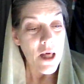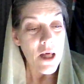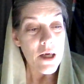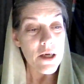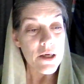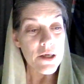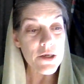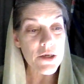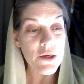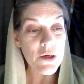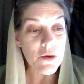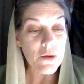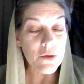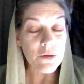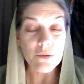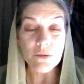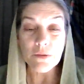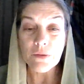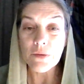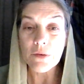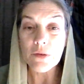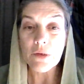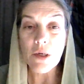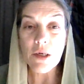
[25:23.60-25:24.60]
so
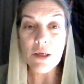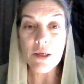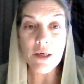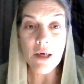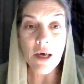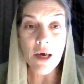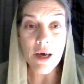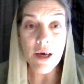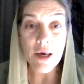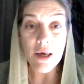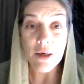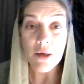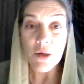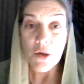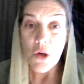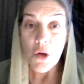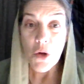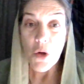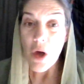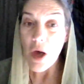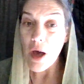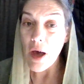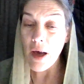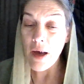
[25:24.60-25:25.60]
yeah,
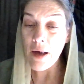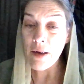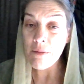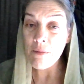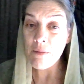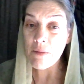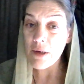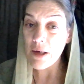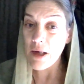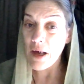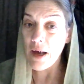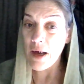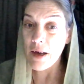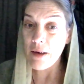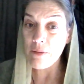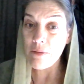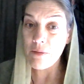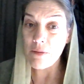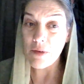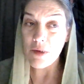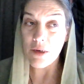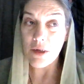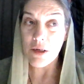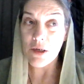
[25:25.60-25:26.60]

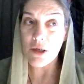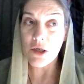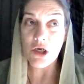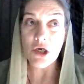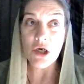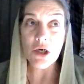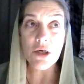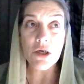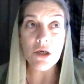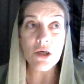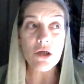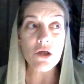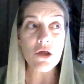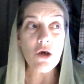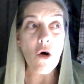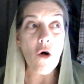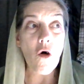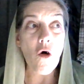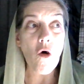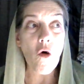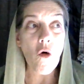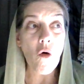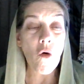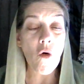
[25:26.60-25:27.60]
I'm just the
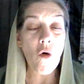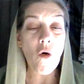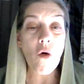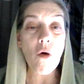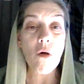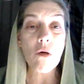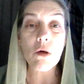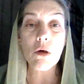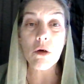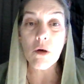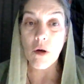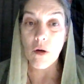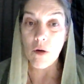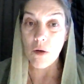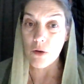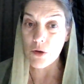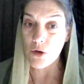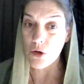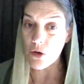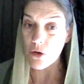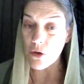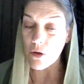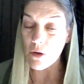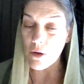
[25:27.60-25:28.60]
whole
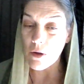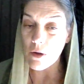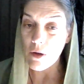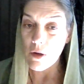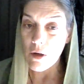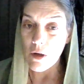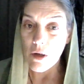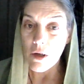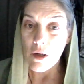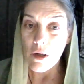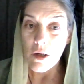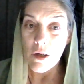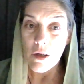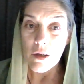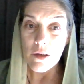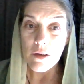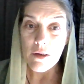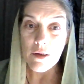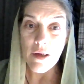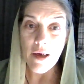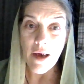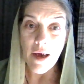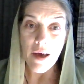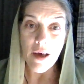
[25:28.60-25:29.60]
culture
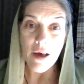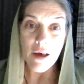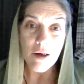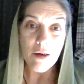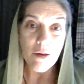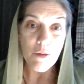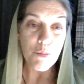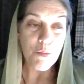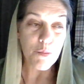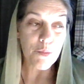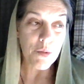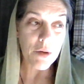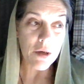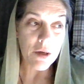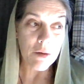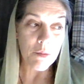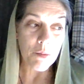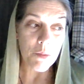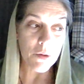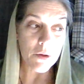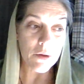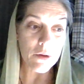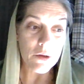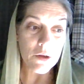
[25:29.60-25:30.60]
that
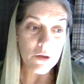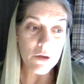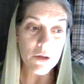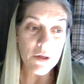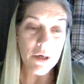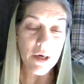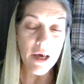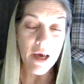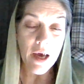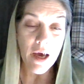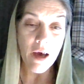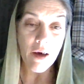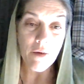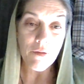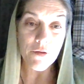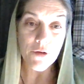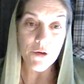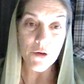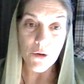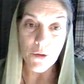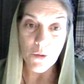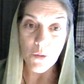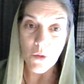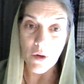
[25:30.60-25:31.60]
people look
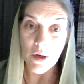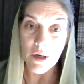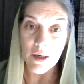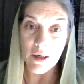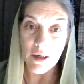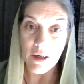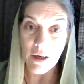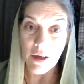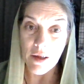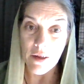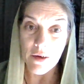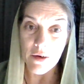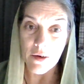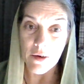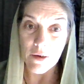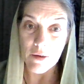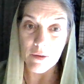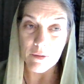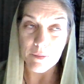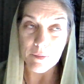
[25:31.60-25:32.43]
after one another.